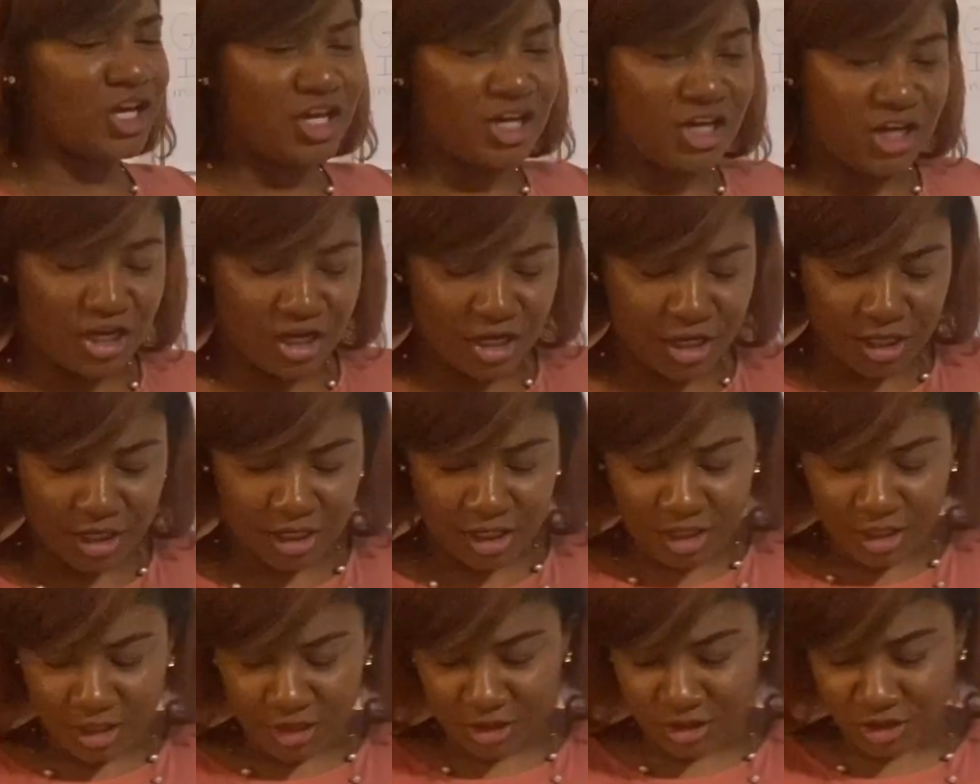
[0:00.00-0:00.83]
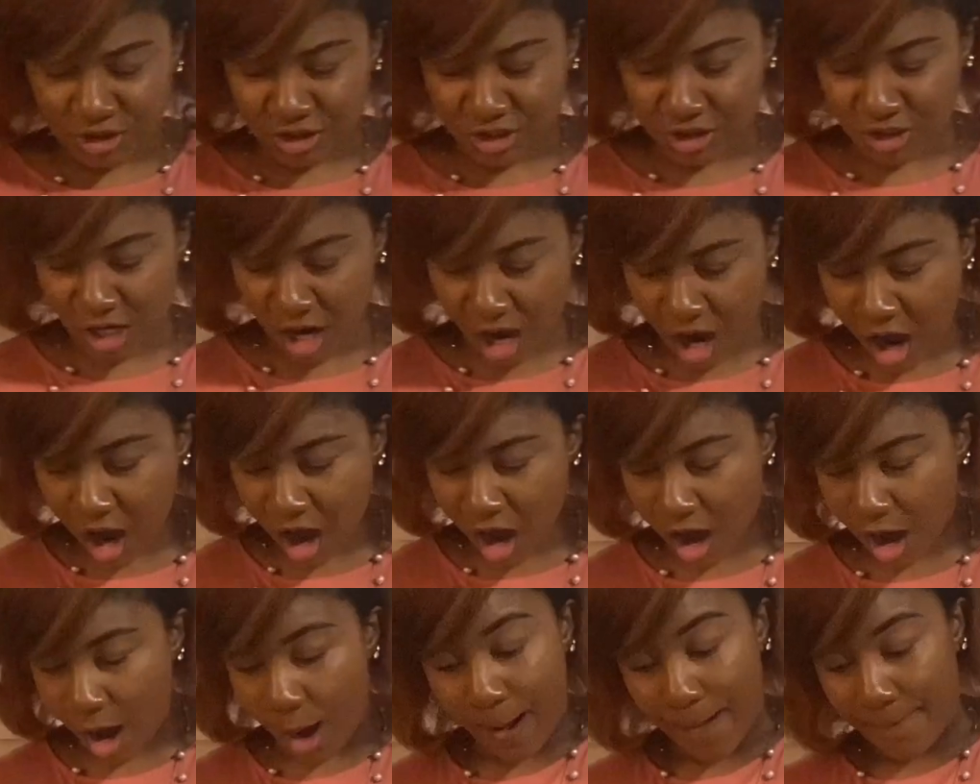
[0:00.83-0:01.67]
Good
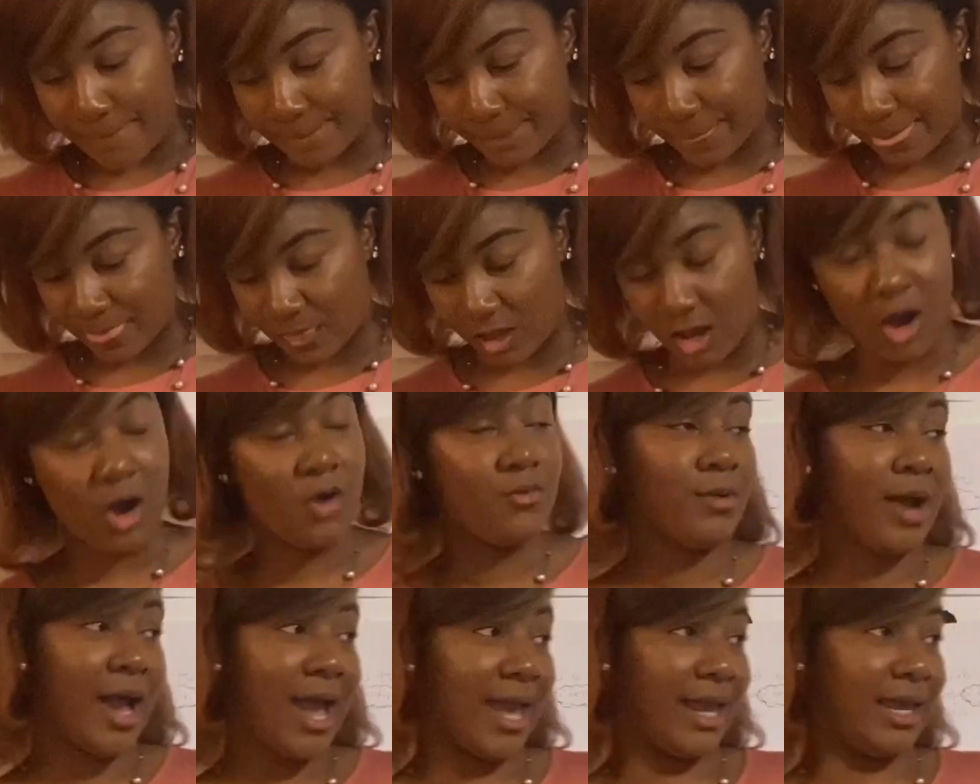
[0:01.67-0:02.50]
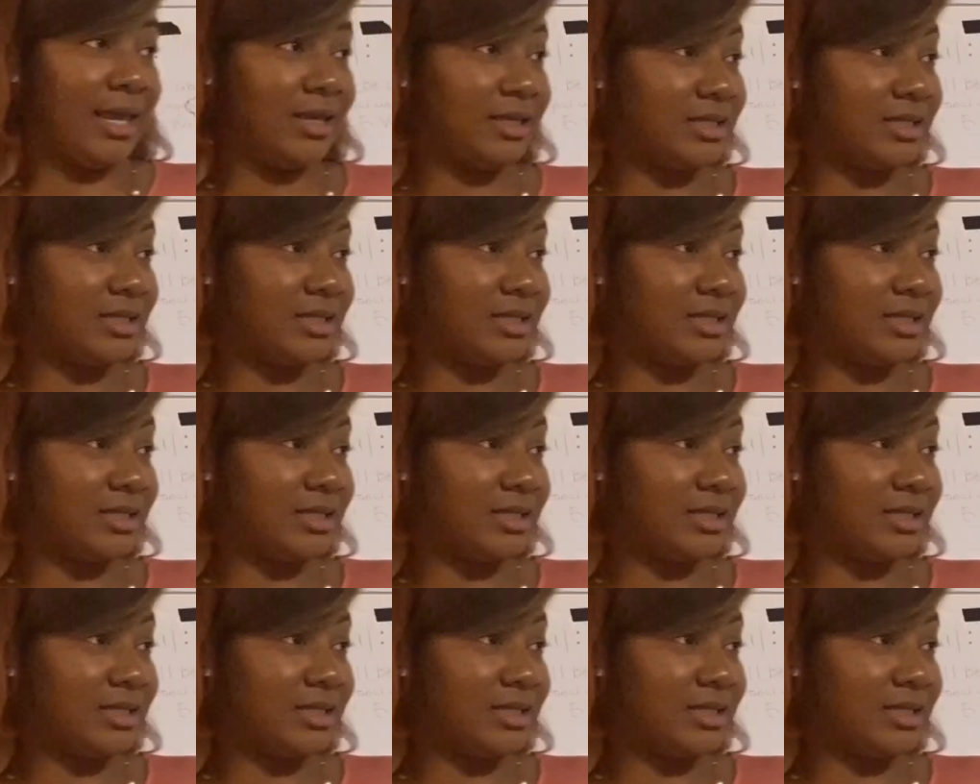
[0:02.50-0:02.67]
job. All right.